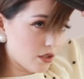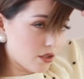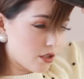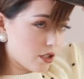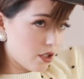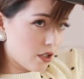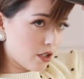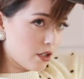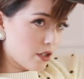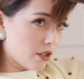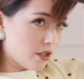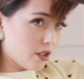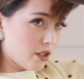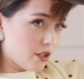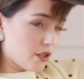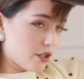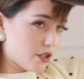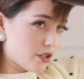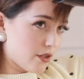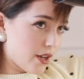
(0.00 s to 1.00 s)

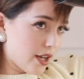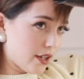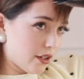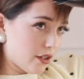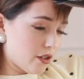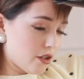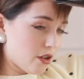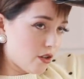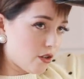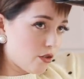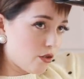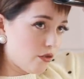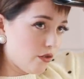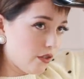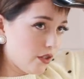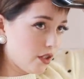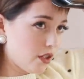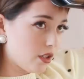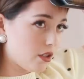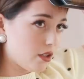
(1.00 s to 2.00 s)
turn the straightener
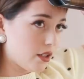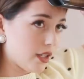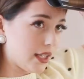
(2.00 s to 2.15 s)
over,